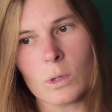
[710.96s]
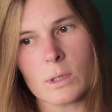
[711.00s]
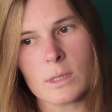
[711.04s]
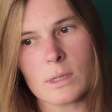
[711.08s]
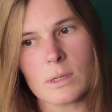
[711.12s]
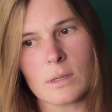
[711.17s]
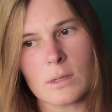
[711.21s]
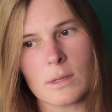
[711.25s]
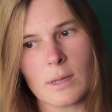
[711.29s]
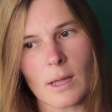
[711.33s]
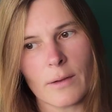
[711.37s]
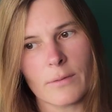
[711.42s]

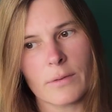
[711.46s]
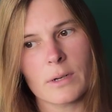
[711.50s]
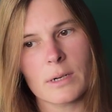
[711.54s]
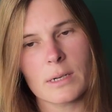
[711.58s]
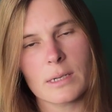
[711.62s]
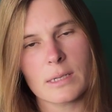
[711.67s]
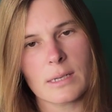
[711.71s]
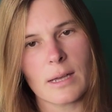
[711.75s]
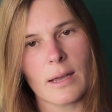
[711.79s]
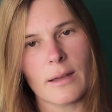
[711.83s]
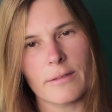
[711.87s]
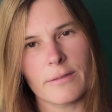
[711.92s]
was never a
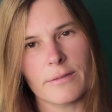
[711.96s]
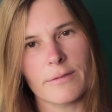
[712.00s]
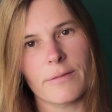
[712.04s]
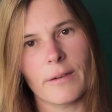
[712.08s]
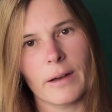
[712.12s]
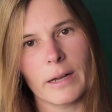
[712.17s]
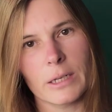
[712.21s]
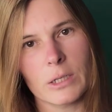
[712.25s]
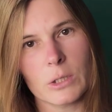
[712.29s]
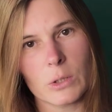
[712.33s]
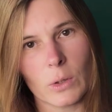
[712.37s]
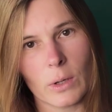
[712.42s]
sci
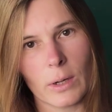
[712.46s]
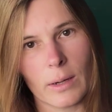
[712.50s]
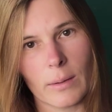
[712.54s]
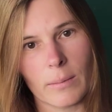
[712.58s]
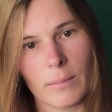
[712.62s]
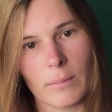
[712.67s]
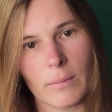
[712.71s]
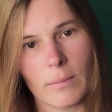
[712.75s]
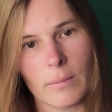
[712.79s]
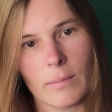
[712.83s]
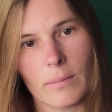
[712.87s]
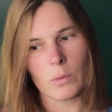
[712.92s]
fi to
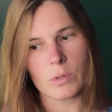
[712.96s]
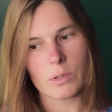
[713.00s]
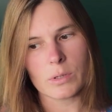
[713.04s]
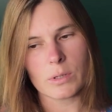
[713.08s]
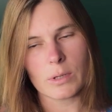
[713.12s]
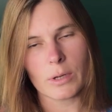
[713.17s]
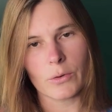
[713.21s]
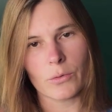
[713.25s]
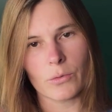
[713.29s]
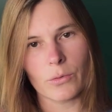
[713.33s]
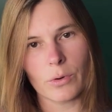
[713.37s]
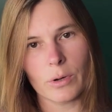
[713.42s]
him. It
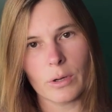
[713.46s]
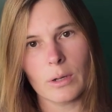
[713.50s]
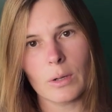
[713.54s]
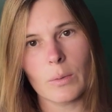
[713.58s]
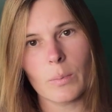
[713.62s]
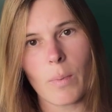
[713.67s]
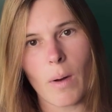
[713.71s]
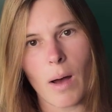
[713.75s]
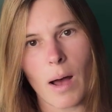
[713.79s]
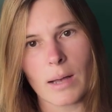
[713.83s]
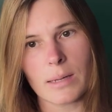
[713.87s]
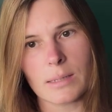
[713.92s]
was a real
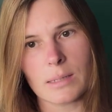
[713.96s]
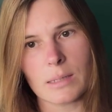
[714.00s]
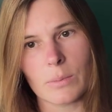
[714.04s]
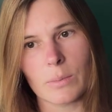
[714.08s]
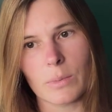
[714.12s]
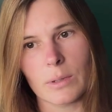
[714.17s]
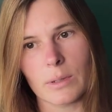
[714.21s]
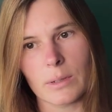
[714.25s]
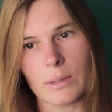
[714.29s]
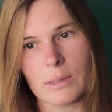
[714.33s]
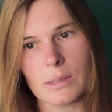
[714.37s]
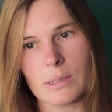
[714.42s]

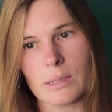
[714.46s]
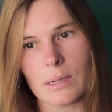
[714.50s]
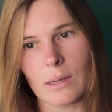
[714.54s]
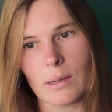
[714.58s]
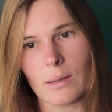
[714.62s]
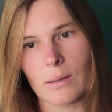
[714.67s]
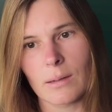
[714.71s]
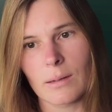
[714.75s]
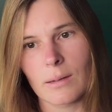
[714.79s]
possibility.